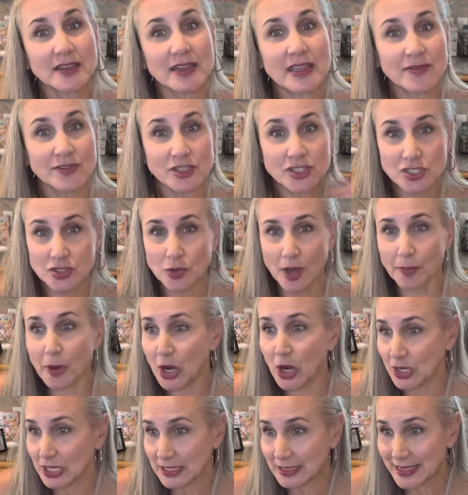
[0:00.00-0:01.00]
even do a
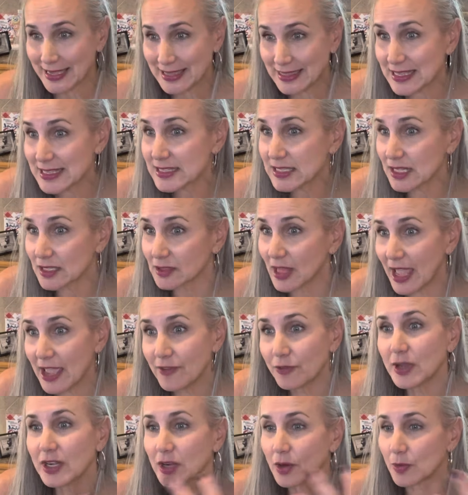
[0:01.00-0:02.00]
party like this, a live
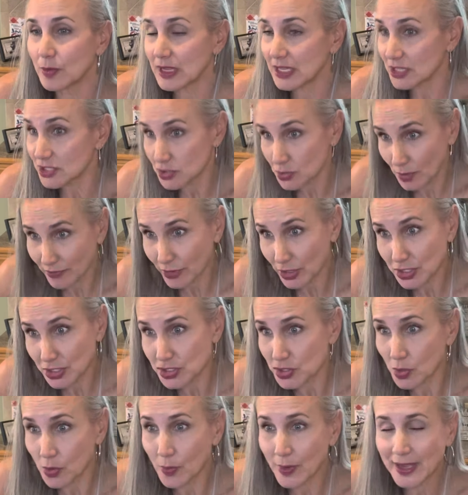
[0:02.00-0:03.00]
one, or we can do a
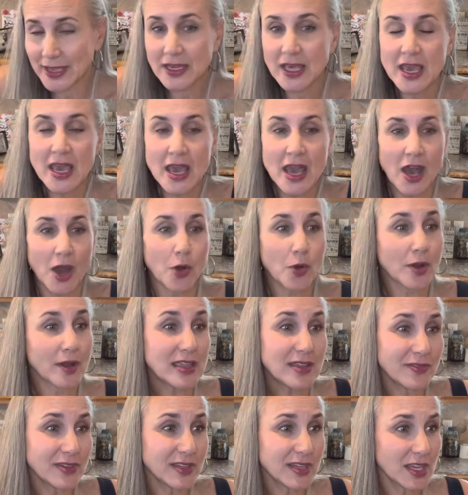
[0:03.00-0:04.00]
virtual one, or
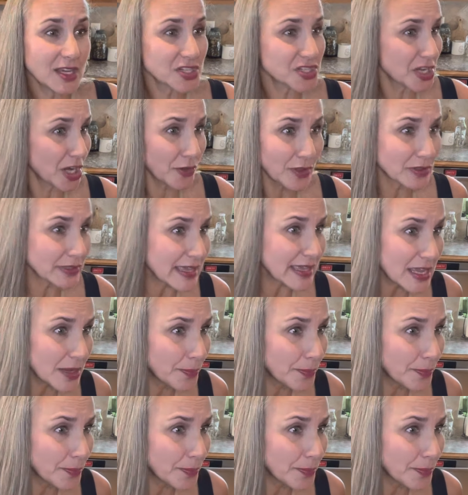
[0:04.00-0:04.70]
even a share the link